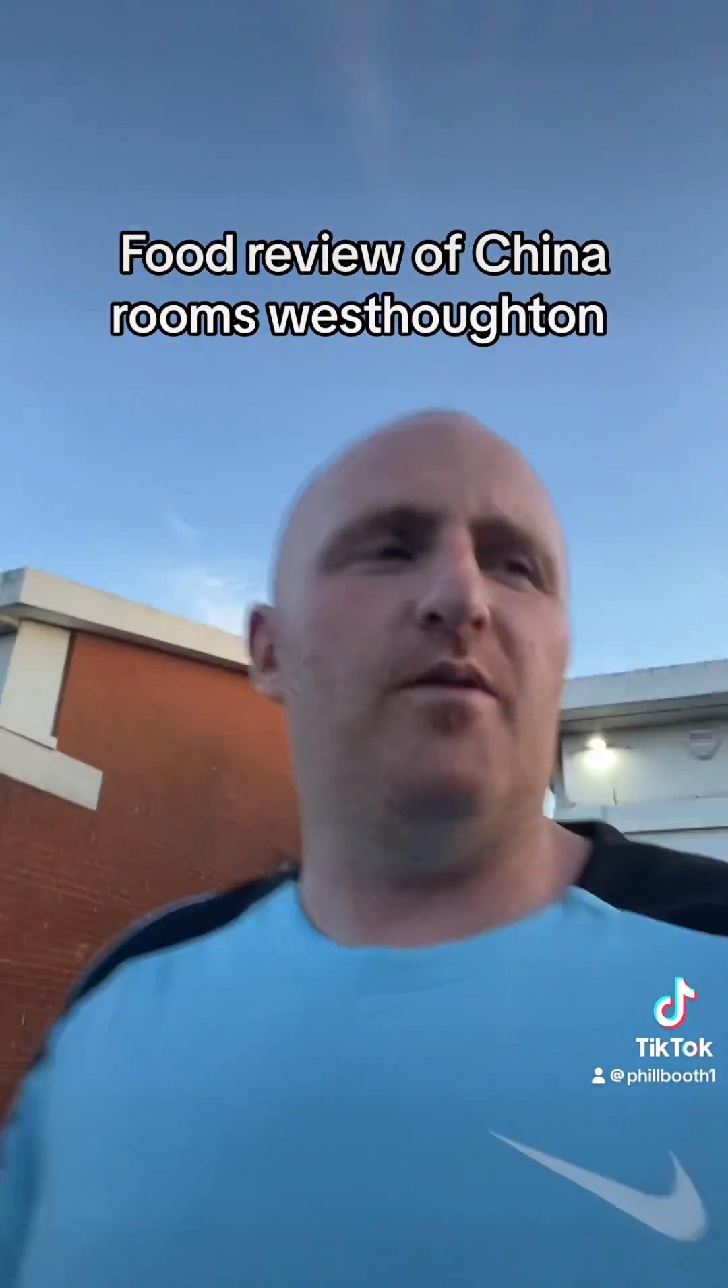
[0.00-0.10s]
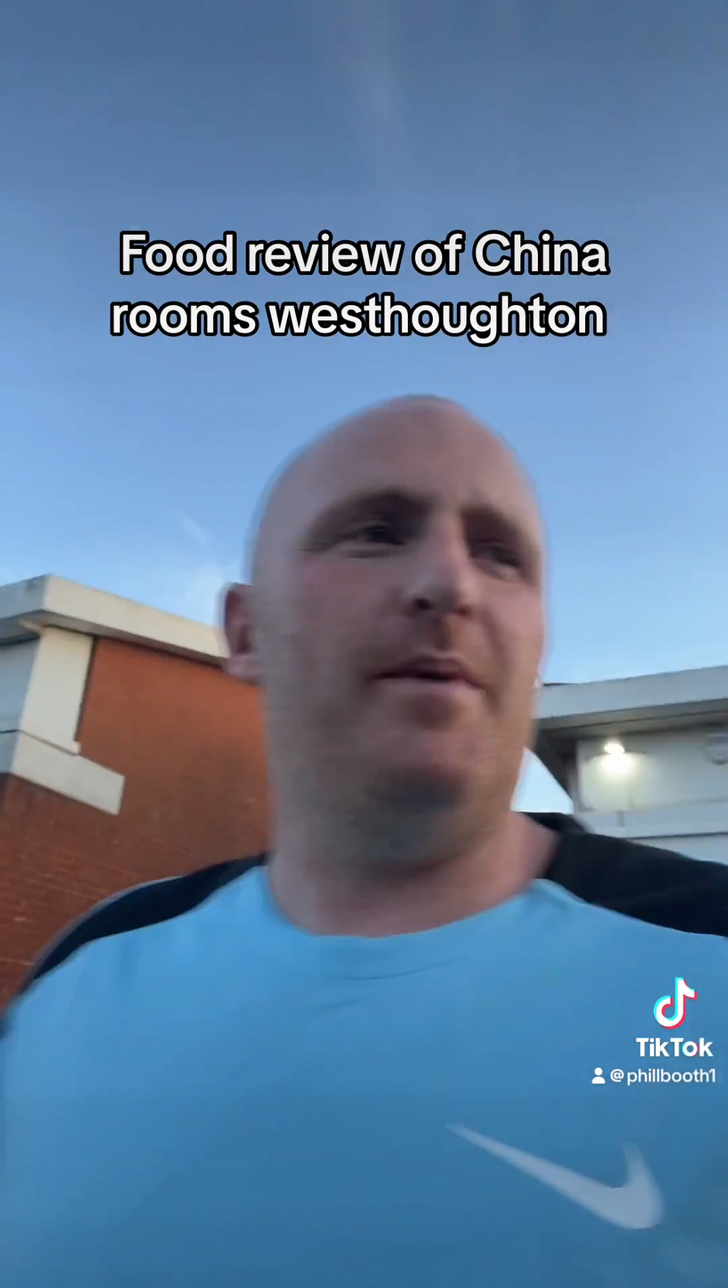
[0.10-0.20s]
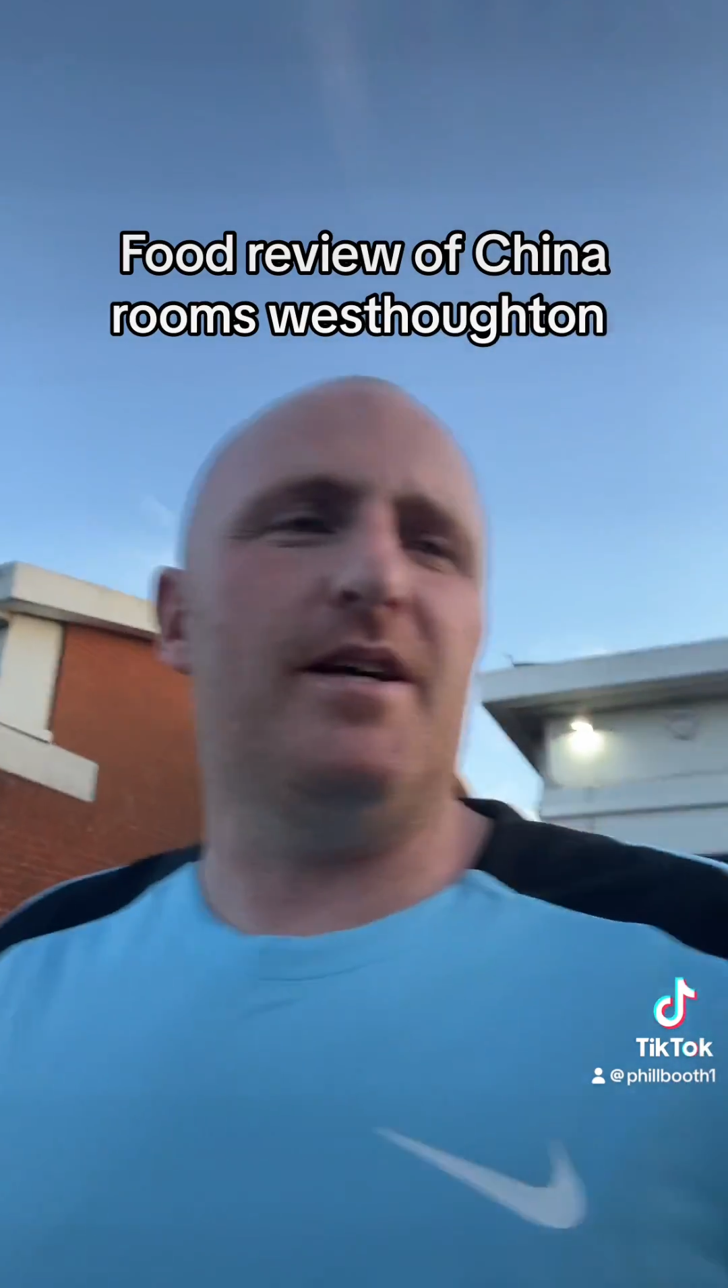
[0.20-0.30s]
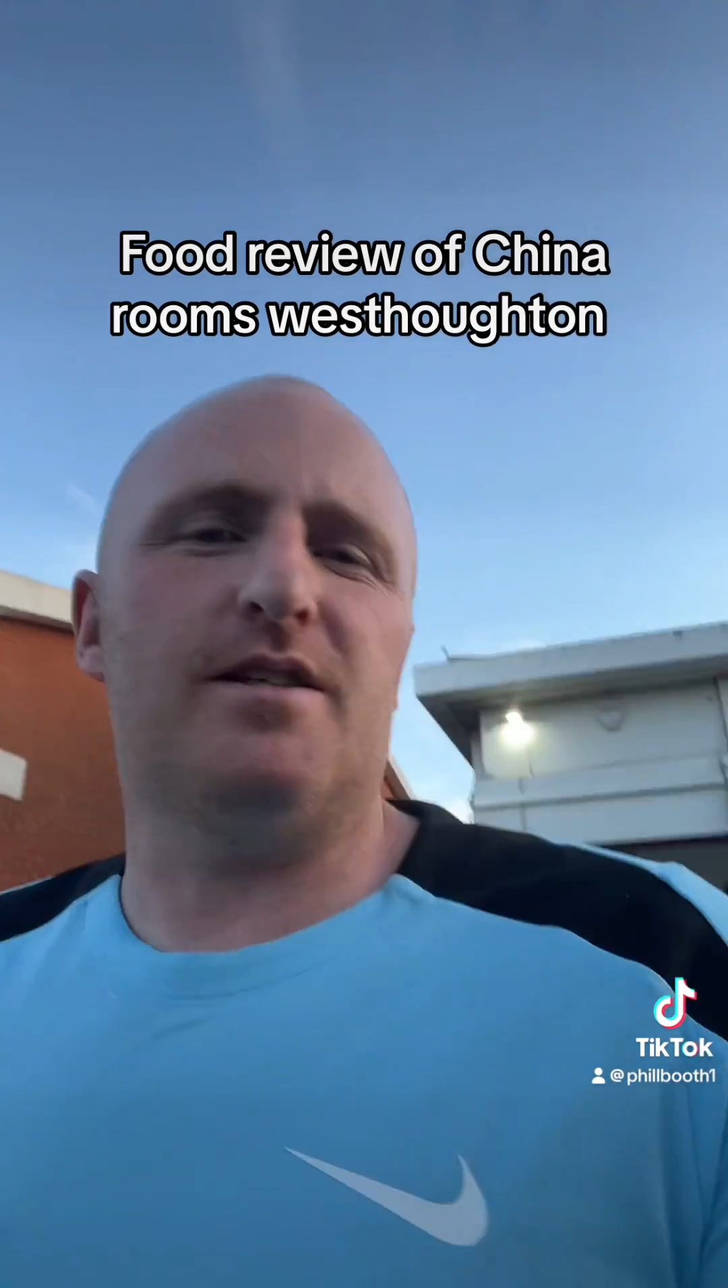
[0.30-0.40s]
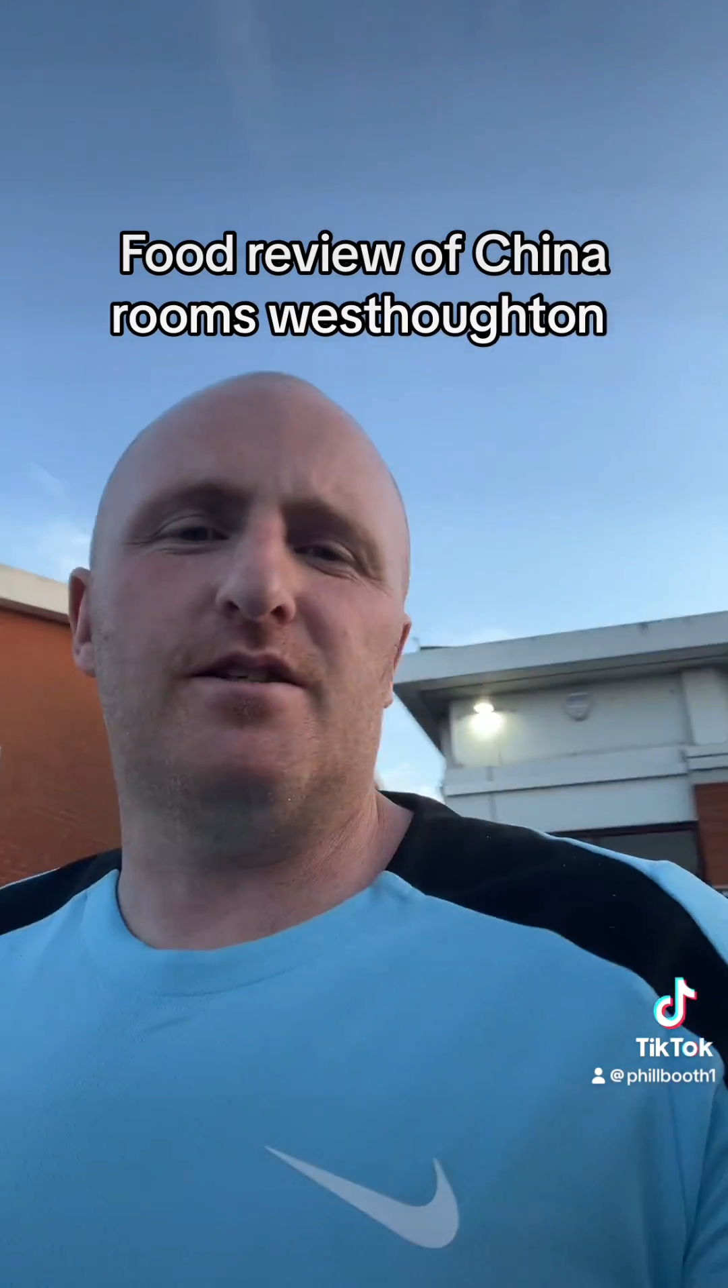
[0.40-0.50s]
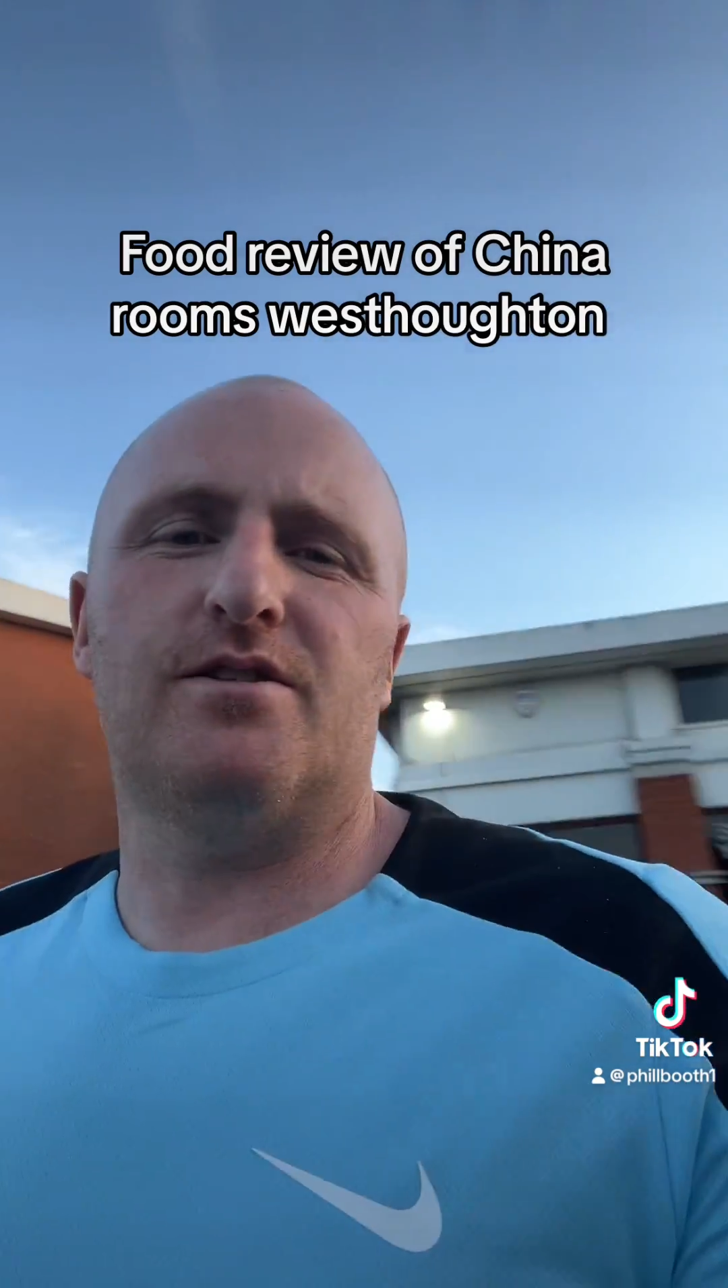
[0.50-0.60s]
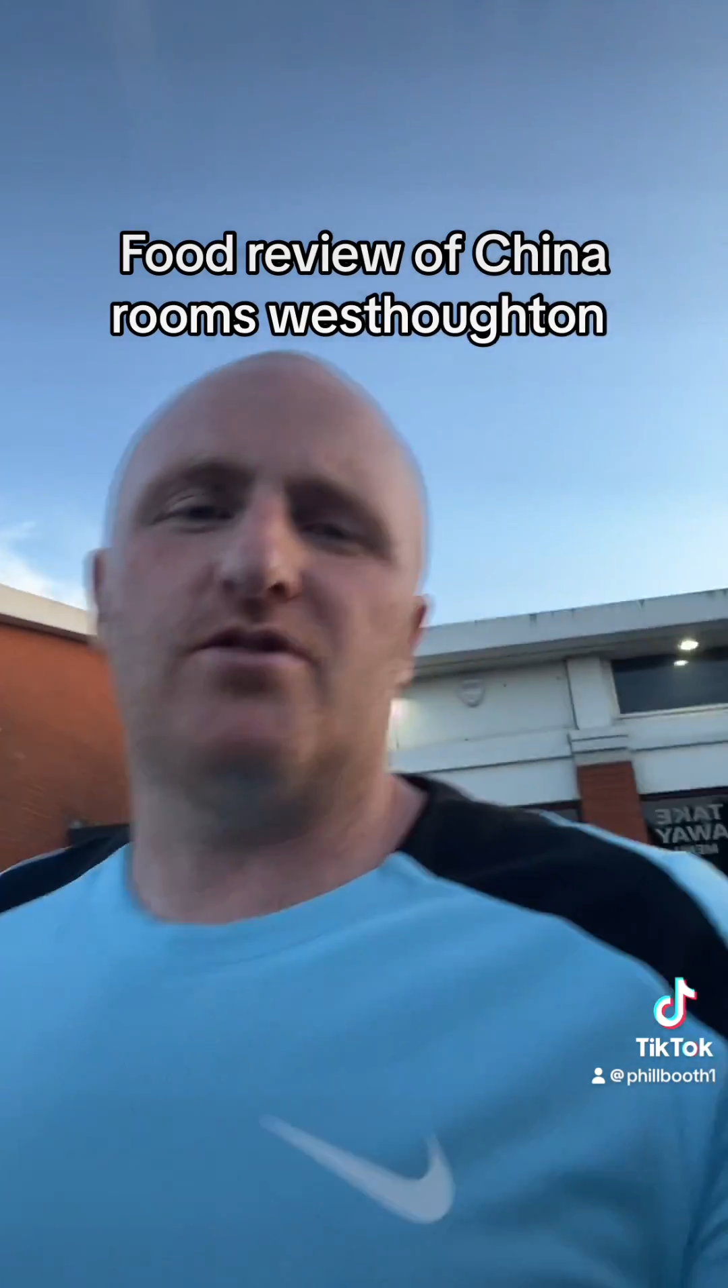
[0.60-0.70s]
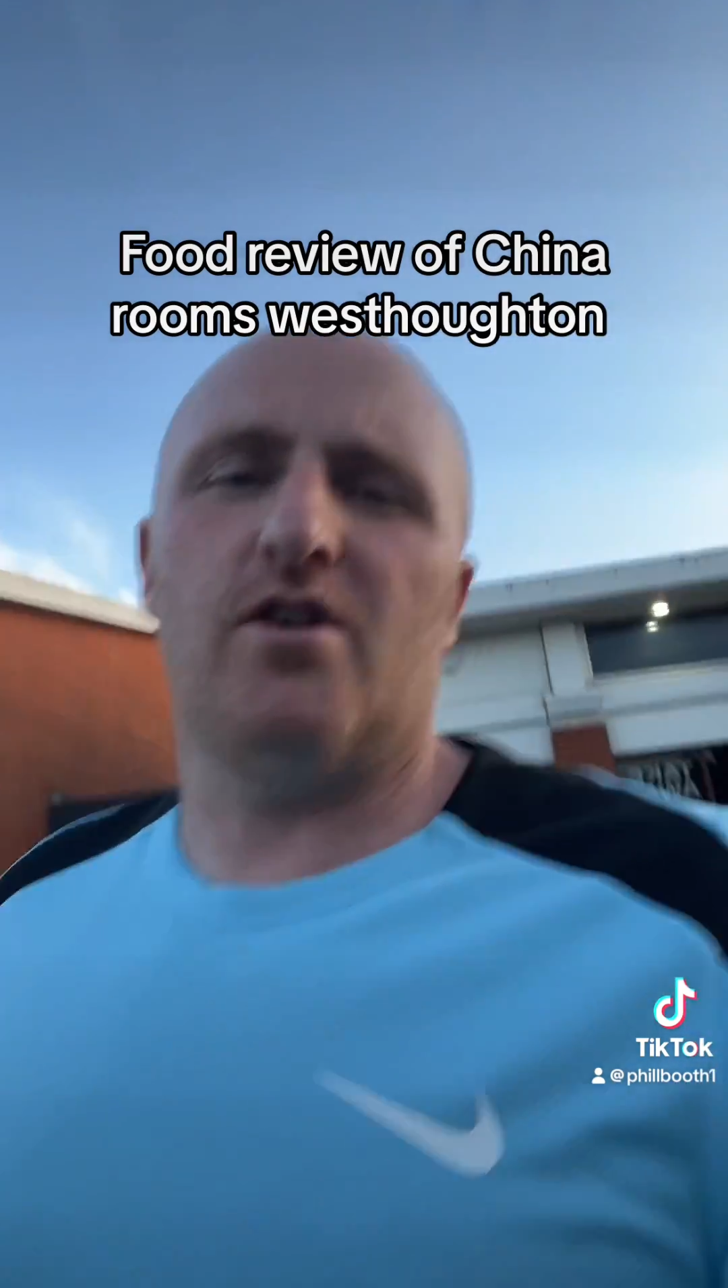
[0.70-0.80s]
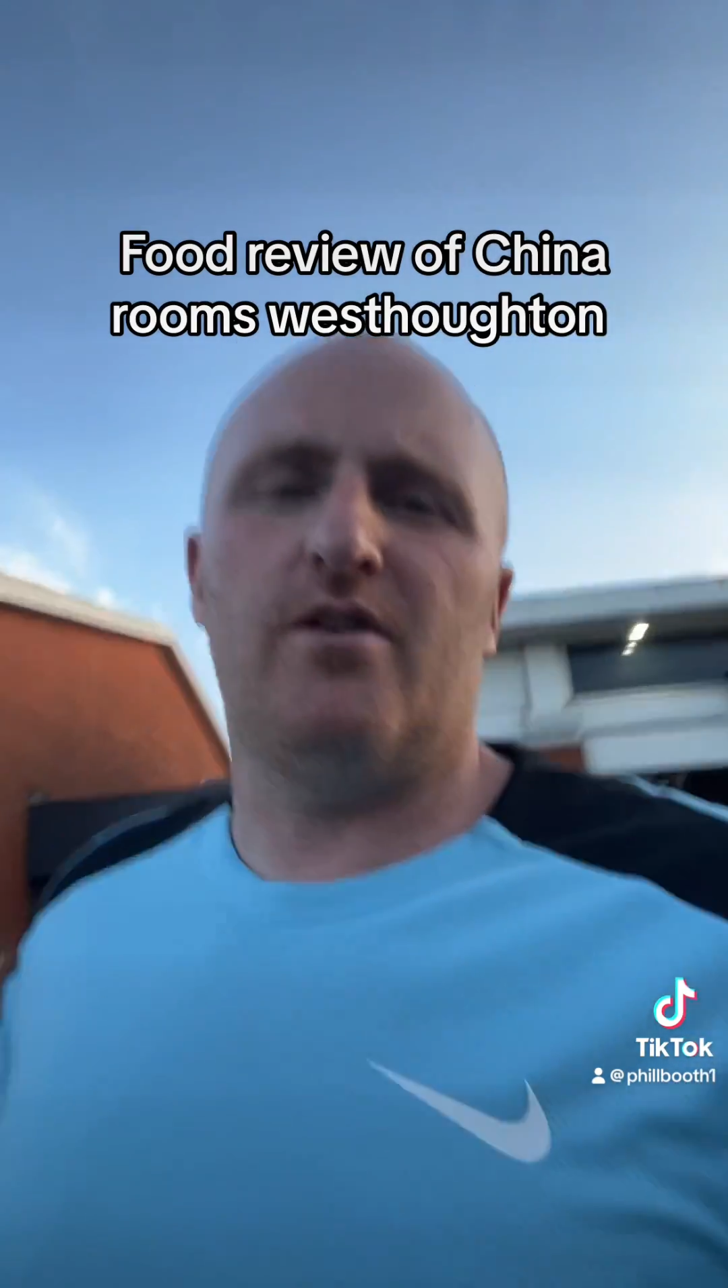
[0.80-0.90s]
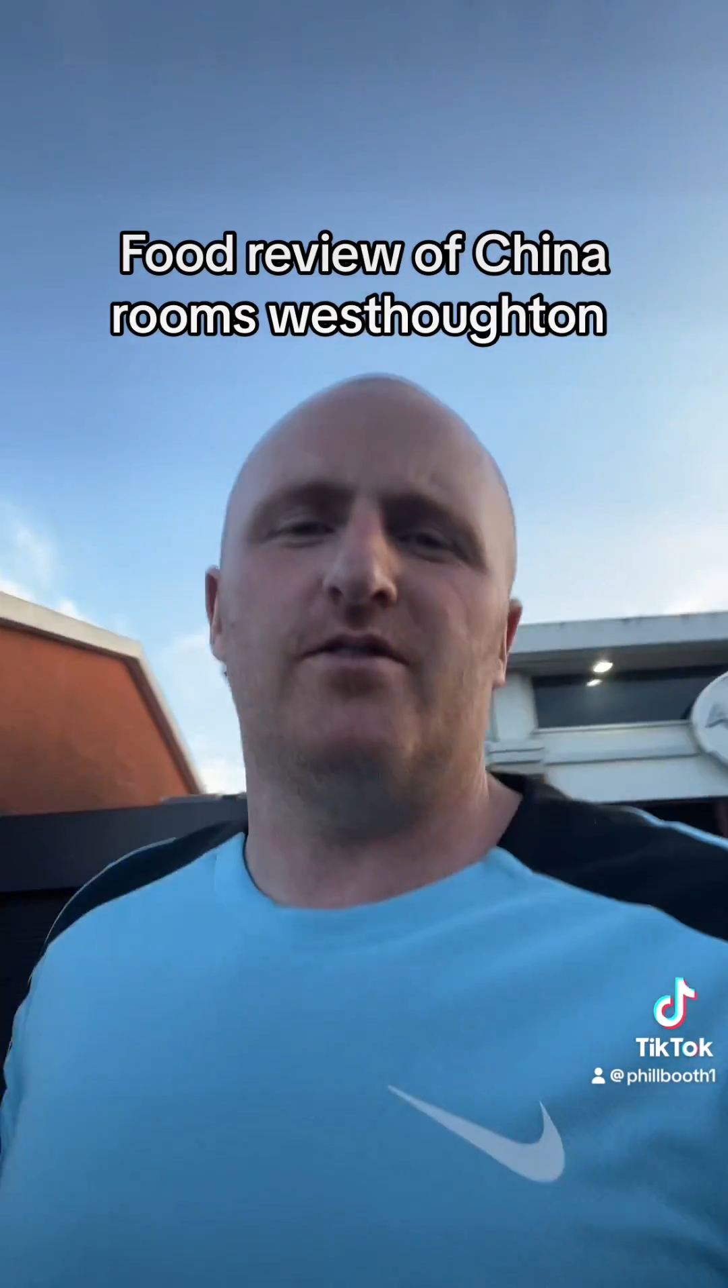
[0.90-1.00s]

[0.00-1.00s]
mixture